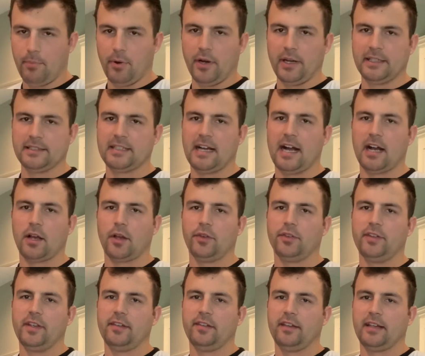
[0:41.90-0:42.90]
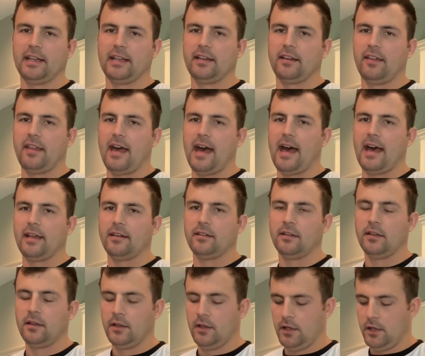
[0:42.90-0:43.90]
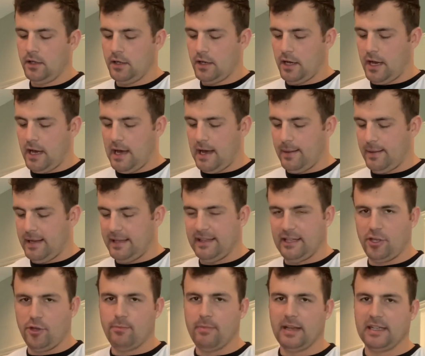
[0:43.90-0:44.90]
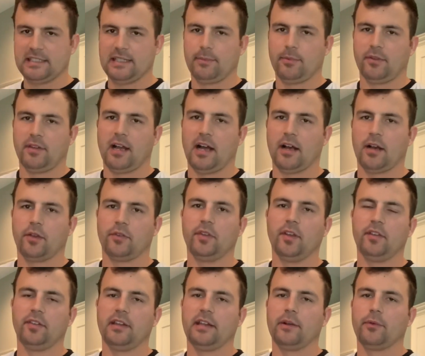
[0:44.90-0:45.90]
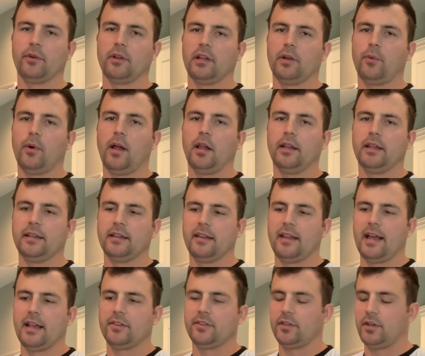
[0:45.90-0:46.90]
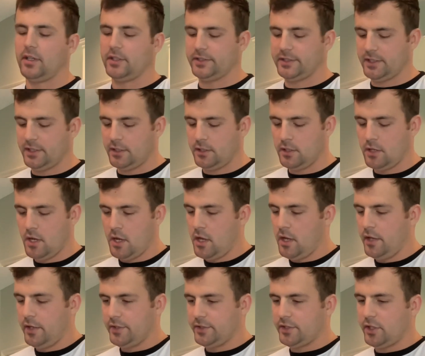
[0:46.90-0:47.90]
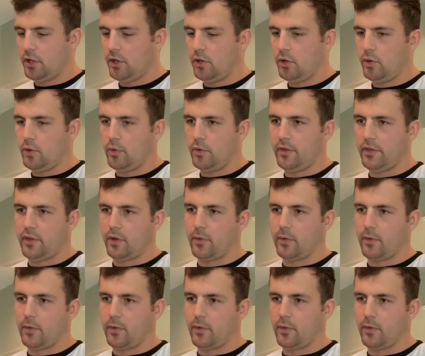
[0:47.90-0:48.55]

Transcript: putting taco seasoning into that, and then you mix up the taco seasoning really well into that salsa. So the